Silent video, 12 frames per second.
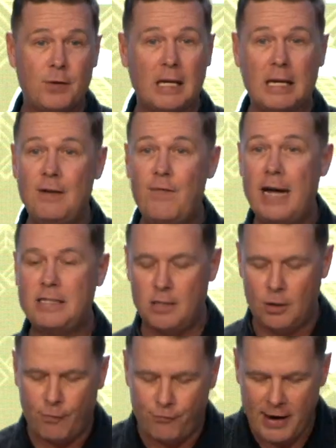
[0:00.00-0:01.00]
for the Levites
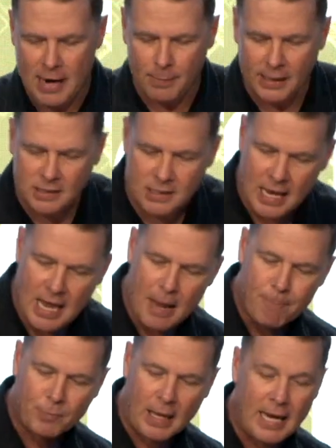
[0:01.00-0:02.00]
and their families.
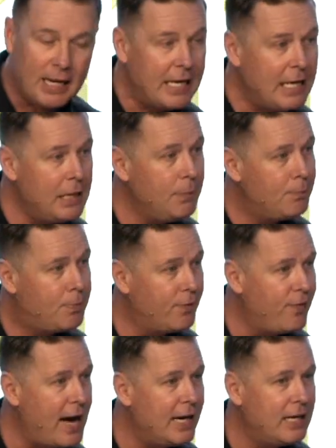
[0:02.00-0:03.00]
And he
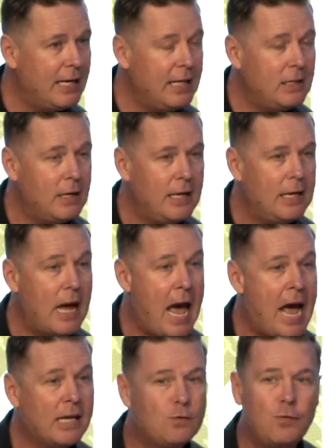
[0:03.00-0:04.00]
provided, he, he
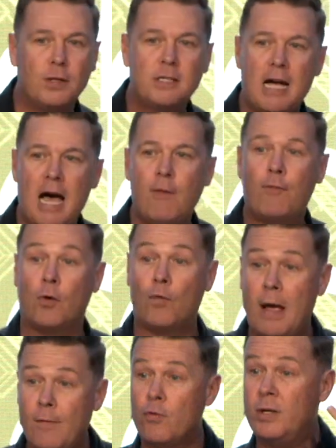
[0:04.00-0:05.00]
asked for the tithe for
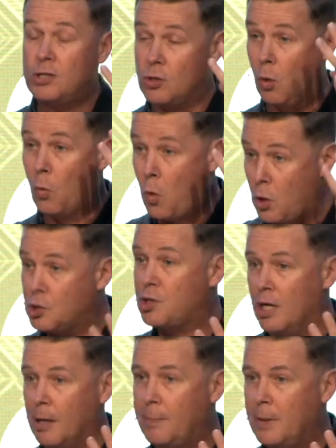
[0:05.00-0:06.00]
reverential
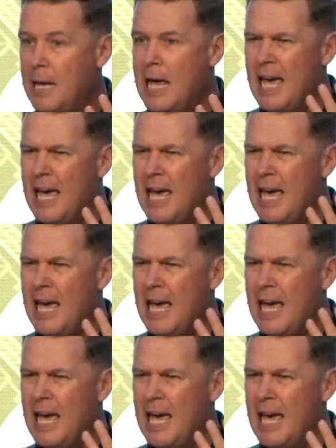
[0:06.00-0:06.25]
worship.